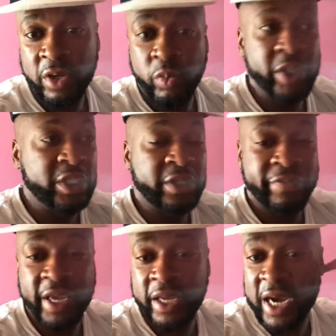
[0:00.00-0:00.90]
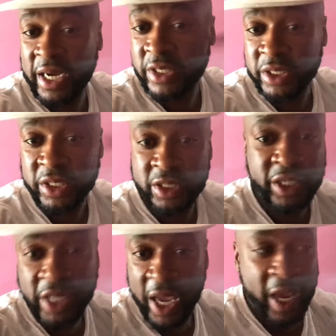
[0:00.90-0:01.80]
with this fake consciousness
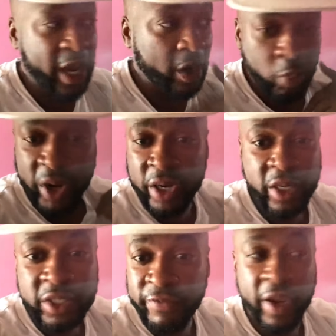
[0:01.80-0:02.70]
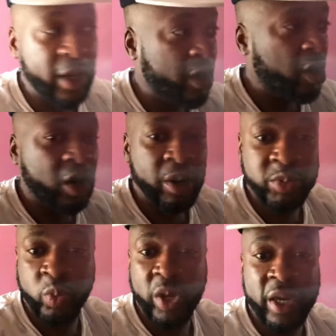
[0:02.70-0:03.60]
in your head, wearing these fake
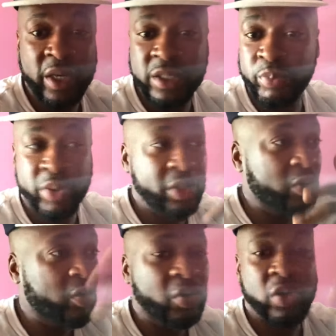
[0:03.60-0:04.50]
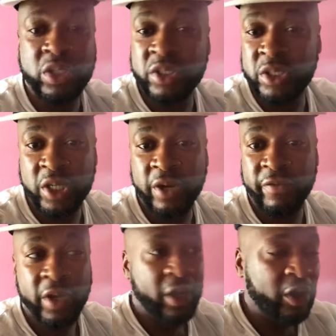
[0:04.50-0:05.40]
garbs, wearing this, putting on all this stuff
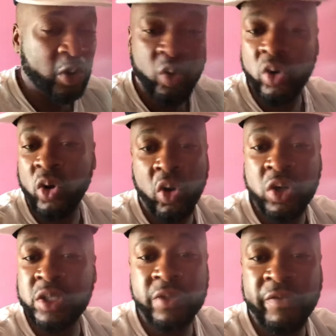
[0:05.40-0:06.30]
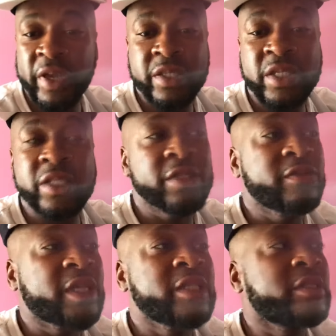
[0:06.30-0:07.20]
and going to all these events, that's
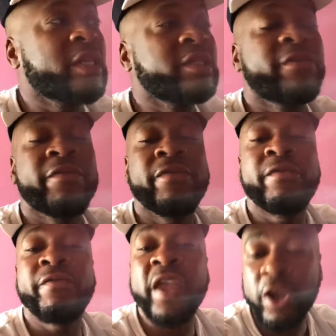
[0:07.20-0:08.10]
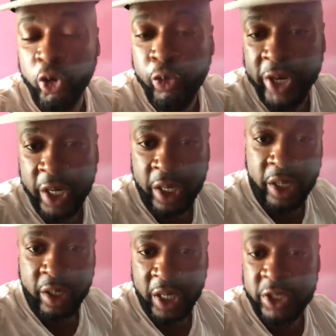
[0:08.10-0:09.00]
fakery.
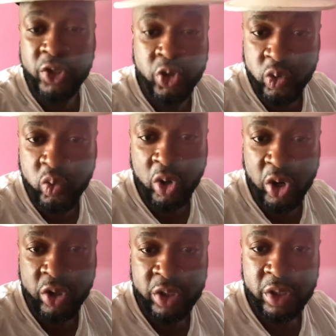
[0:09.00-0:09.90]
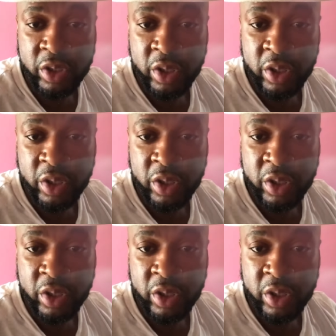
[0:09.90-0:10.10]
That's a new word.